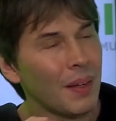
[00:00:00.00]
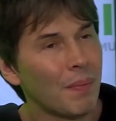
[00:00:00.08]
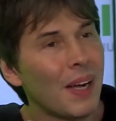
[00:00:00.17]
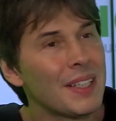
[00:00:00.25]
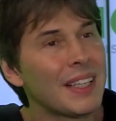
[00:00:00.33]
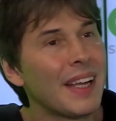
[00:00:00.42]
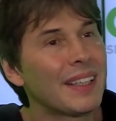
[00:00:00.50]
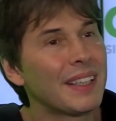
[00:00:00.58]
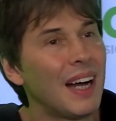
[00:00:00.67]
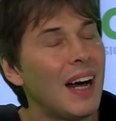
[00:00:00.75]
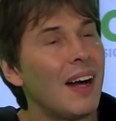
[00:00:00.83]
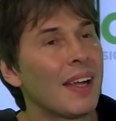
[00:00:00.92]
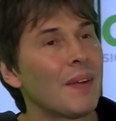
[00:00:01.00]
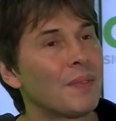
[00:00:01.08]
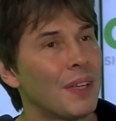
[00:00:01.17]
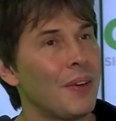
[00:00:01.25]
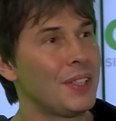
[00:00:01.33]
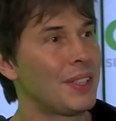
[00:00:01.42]
by saying, I
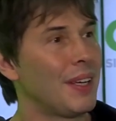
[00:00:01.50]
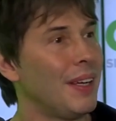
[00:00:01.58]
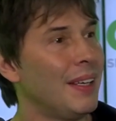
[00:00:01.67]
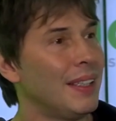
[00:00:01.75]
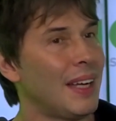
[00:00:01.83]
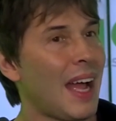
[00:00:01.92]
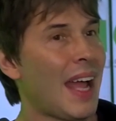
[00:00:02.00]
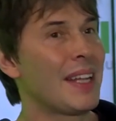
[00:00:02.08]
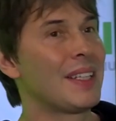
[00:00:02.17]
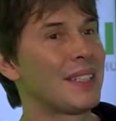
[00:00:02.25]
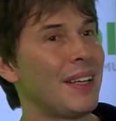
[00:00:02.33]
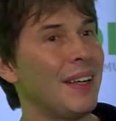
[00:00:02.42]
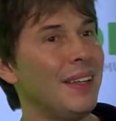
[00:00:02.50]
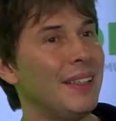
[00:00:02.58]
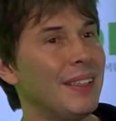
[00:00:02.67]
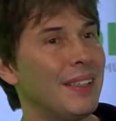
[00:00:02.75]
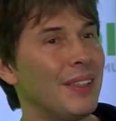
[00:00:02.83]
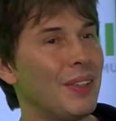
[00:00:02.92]
am going to answer
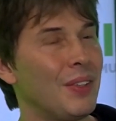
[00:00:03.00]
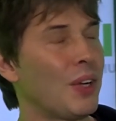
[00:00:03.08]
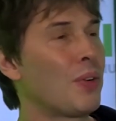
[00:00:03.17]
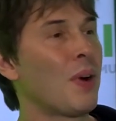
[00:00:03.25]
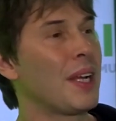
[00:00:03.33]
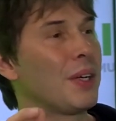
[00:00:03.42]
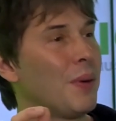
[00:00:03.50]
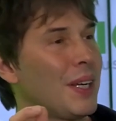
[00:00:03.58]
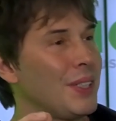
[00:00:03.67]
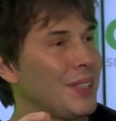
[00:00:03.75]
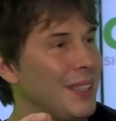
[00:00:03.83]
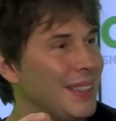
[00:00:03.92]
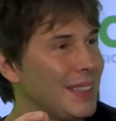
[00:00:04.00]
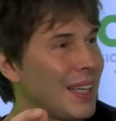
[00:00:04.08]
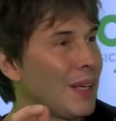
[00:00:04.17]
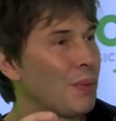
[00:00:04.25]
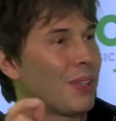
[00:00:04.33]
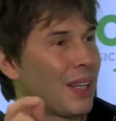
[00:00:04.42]
the great questions.
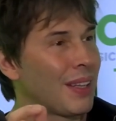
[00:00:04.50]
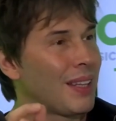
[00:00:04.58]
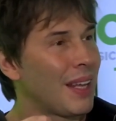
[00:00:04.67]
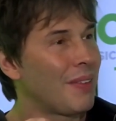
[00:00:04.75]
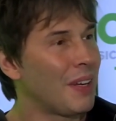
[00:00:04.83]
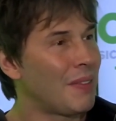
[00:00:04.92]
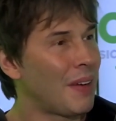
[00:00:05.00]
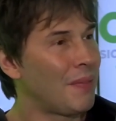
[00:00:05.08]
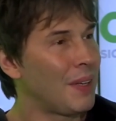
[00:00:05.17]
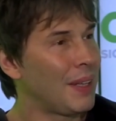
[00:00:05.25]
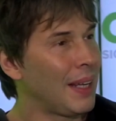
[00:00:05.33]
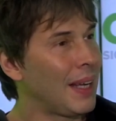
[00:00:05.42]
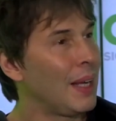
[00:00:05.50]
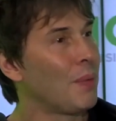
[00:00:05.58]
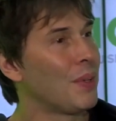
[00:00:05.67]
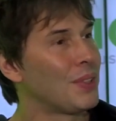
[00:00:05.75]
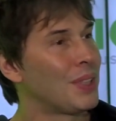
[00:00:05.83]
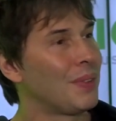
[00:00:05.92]
I want a theory of everything. I
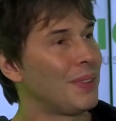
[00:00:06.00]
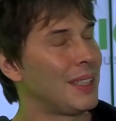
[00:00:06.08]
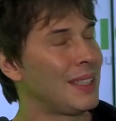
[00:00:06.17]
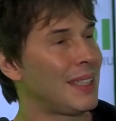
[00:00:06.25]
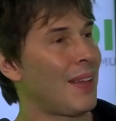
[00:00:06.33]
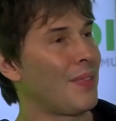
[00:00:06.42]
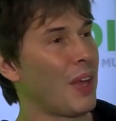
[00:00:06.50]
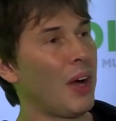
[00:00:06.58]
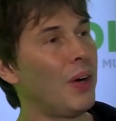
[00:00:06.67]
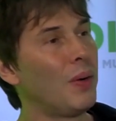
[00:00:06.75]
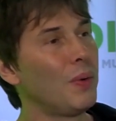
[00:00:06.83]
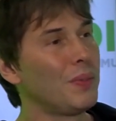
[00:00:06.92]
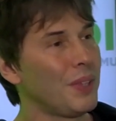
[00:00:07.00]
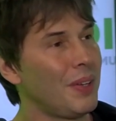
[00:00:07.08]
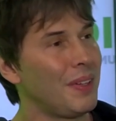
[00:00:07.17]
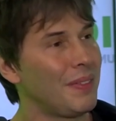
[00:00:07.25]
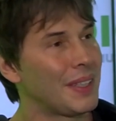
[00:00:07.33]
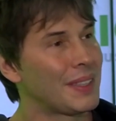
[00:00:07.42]
want to understand the whole
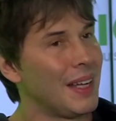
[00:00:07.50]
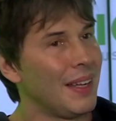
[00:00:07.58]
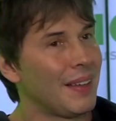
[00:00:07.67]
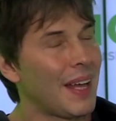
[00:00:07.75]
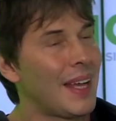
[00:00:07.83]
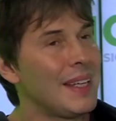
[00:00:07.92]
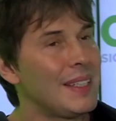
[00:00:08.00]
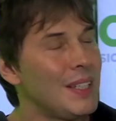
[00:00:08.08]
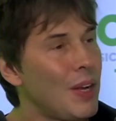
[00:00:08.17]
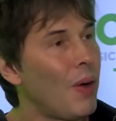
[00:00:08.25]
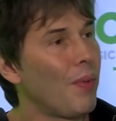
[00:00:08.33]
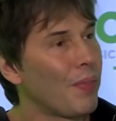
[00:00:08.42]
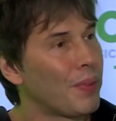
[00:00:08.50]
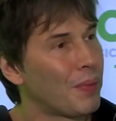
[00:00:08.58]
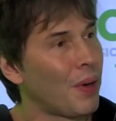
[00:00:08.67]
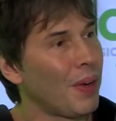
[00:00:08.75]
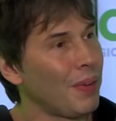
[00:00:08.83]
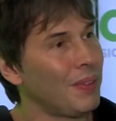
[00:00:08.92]
universe. That is not the
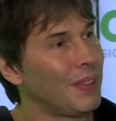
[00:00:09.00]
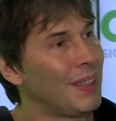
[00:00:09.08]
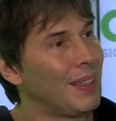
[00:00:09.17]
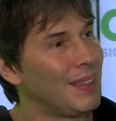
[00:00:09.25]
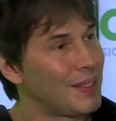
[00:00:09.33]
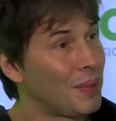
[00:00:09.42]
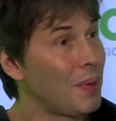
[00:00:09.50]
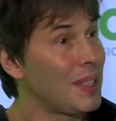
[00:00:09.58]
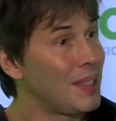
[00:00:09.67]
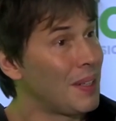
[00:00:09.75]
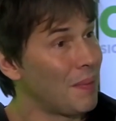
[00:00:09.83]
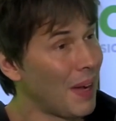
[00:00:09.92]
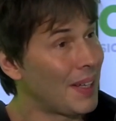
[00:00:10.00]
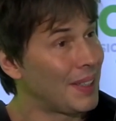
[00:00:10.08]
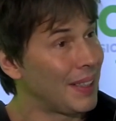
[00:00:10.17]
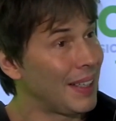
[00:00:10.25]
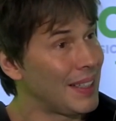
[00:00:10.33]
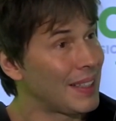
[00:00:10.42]
road to wisdom,
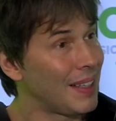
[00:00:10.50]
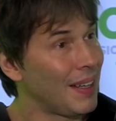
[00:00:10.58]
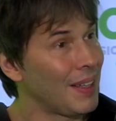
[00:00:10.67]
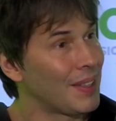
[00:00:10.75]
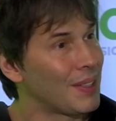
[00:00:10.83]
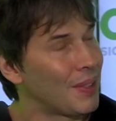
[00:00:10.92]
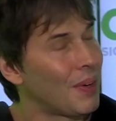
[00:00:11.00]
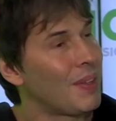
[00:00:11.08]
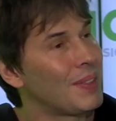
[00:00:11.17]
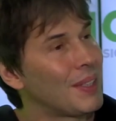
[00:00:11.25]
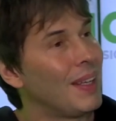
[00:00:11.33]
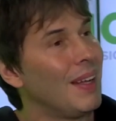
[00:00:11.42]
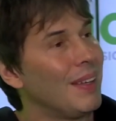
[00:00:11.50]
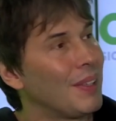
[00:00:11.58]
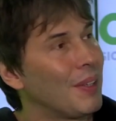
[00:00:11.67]
actually, in science. The road to